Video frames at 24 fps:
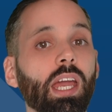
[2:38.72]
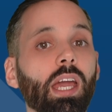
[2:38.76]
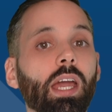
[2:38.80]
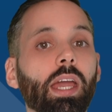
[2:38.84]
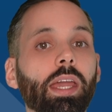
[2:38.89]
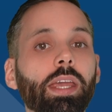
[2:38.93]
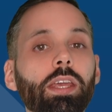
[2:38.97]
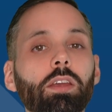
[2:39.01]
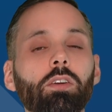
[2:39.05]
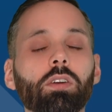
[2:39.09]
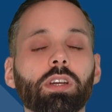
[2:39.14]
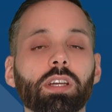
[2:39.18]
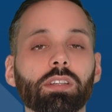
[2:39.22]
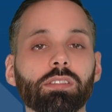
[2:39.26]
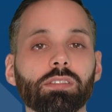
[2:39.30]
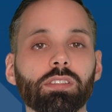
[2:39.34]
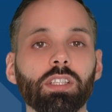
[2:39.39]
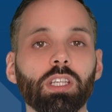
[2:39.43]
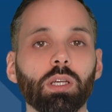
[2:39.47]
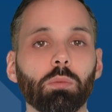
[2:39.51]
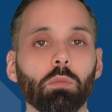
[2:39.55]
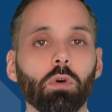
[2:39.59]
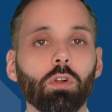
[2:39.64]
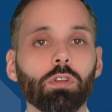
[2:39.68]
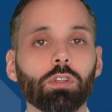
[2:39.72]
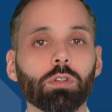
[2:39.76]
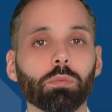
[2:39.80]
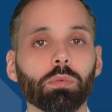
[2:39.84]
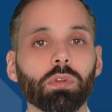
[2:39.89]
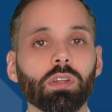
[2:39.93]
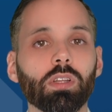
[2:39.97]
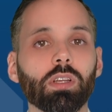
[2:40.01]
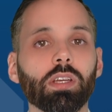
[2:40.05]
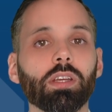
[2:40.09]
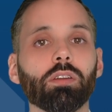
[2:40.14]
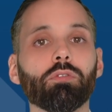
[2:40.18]
Here you can see the
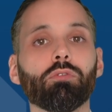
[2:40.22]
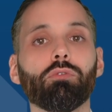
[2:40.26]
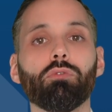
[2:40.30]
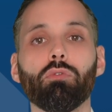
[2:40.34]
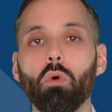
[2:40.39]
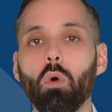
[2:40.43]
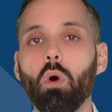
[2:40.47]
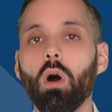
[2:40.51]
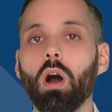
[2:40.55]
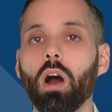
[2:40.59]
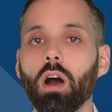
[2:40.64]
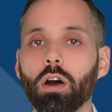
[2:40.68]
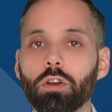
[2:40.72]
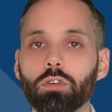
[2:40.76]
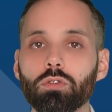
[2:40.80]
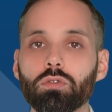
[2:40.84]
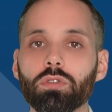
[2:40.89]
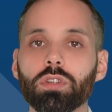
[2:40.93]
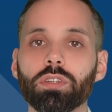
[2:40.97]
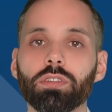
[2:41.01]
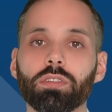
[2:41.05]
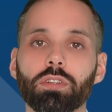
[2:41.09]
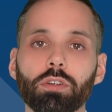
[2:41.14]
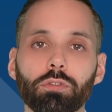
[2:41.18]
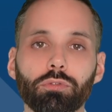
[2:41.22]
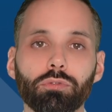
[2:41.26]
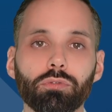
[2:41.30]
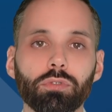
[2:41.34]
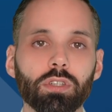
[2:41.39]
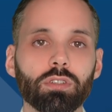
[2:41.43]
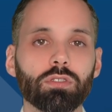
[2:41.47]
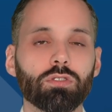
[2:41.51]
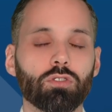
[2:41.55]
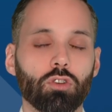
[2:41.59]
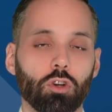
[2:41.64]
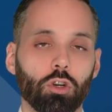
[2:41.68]
multiple in 400
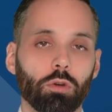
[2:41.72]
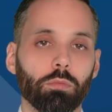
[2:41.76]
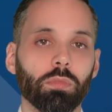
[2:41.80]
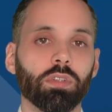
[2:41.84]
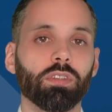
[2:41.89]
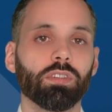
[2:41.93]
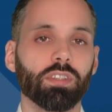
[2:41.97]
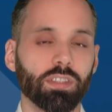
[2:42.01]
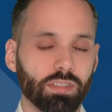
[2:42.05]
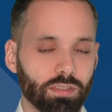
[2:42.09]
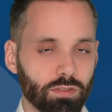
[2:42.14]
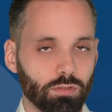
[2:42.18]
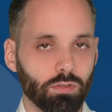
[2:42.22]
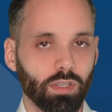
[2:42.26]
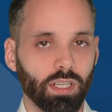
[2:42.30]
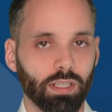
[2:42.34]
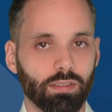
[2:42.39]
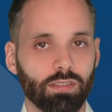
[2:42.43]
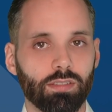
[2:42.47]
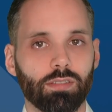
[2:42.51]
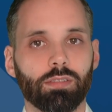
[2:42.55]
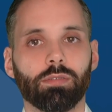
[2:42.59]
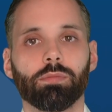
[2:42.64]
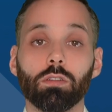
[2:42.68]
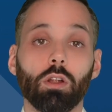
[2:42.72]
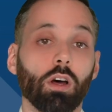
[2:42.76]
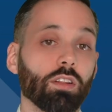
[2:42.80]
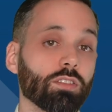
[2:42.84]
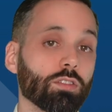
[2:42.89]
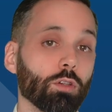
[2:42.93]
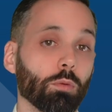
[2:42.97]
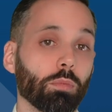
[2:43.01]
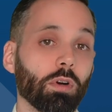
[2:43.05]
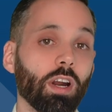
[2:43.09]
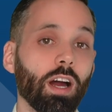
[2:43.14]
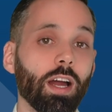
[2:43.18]
different German districts. Not
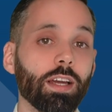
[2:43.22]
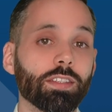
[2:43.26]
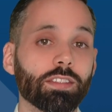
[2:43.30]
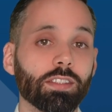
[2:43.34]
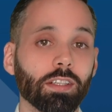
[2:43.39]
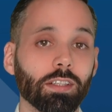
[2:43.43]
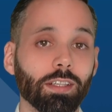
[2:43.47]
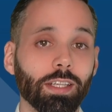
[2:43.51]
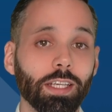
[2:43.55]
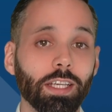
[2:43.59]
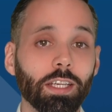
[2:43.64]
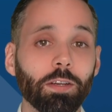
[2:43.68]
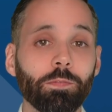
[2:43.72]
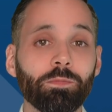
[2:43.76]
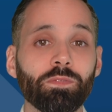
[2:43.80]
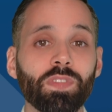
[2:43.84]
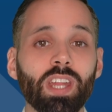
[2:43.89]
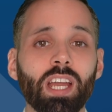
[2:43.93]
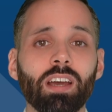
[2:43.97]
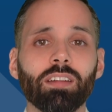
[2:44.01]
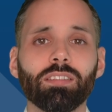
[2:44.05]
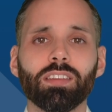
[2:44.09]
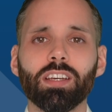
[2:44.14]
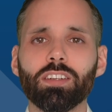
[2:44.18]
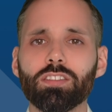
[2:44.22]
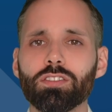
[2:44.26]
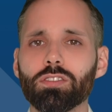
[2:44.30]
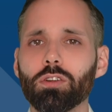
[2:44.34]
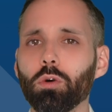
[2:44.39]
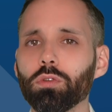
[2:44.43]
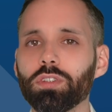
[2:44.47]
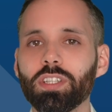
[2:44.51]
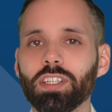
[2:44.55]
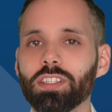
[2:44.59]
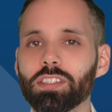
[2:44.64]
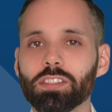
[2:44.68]
surprisingly, there's
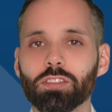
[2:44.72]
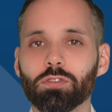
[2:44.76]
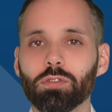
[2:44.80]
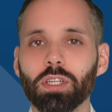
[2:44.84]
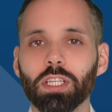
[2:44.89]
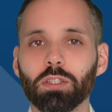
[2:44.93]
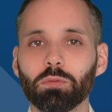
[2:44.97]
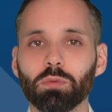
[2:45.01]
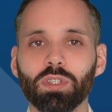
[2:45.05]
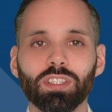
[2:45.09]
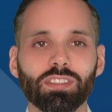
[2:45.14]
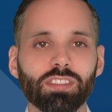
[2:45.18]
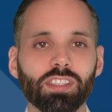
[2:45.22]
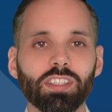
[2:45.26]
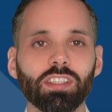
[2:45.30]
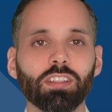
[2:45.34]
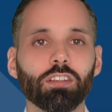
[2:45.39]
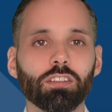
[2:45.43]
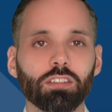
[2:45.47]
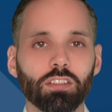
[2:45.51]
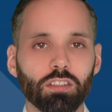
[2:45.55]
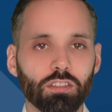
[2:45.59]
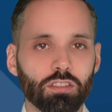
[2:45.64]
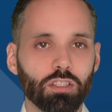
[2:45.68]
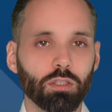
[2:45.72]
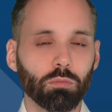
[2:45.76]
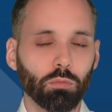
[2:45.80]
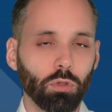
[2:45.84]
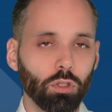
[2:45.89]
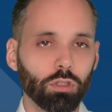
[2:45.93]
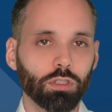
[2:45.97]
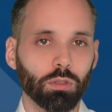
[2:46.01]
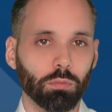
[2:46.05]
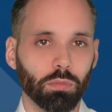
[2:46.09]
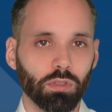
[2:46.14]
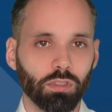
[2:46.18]
no district with single-digit
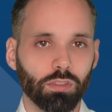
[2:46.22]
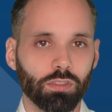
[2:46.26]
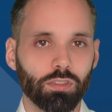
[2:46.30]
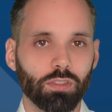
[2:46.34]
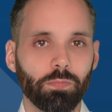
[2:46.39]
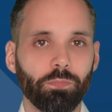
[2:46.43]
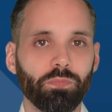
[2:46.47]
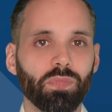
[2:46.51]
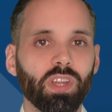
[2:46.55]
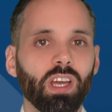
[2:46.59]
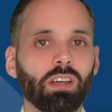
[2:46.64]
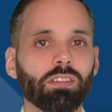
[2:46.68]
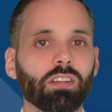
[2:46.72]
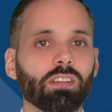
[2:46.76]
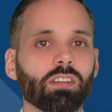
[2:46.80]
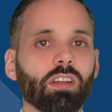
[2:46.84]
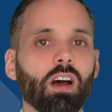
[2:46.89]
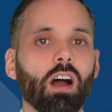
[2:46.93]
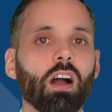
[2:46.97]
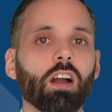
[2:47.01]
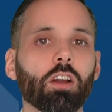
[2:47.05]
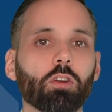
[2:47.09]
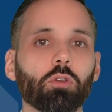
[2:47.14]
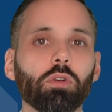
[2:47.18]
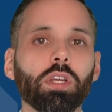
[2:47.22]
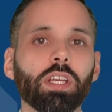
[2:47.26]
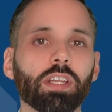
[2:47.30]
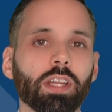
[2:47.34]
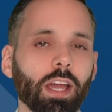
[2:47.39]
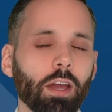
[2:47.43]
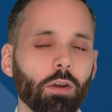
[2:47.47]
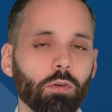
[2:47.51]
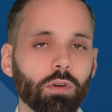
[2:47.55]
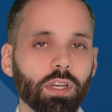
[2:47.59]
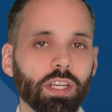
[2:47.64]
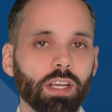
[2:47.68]
multiples. The dark green
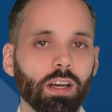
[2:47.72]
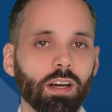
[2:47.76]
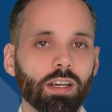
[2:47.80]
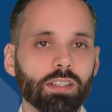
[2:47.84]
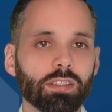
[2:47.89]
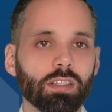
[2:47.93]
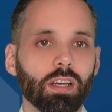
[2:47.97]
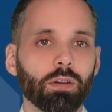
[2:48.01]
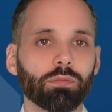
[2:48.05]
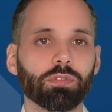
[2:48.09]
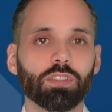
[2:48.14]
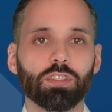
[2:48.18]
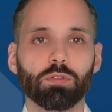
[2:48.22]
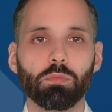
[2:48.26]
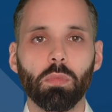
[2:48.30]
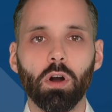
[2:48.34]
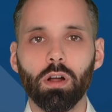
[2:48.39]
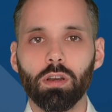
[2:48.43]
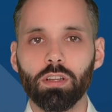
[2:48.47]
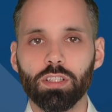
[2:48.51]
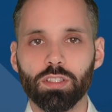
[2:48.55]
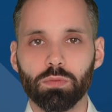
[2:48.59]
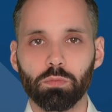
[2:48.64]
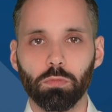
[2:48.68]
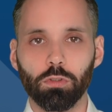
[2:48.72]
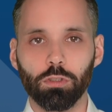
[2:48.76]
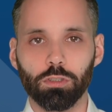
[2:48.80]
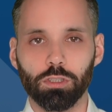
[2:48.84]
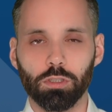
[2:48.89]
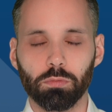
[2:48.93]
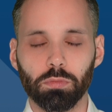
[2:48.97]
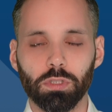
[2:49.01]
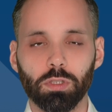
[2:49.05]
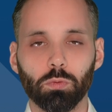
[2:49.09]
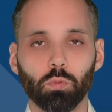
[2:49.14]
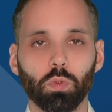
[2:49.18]
areas have the smallest
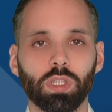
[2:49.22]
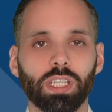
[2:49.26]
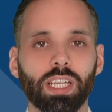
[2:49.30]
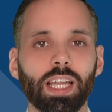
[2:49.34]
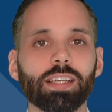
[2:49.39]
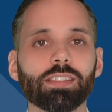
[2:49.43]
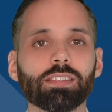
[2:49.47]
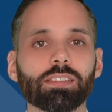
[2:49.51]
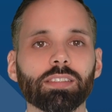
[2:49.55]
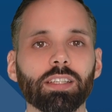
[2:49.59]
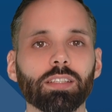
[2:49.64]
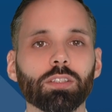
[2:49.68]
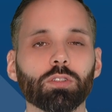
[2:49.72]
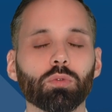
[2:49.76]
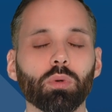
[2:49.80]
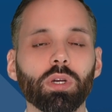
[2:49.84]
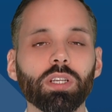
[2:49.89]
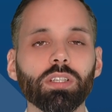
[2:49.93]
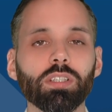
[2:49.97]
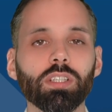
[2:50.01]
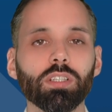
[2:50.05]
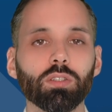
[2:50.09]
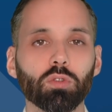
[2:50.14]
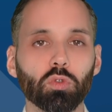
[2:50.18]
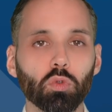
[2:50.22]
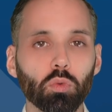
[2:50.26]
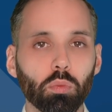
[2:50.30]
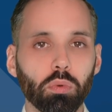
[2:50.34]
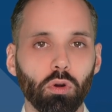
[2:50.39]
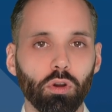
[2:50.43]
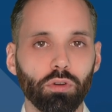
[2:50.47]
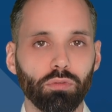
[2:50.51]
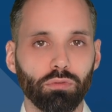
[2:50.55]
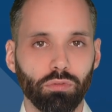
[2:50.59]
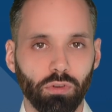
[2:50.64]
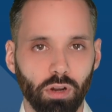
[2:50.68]
multiple with less than
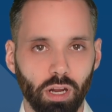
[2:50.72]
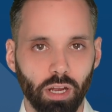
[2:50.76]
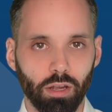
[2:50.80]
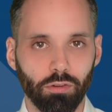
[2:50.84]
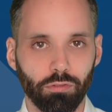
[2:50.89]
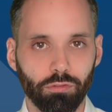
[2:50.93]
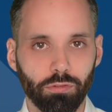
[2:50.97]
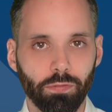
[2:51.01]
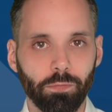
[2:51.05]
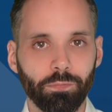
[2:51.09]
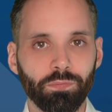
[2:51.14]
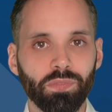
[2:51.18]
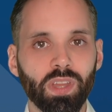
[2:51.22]
22.5.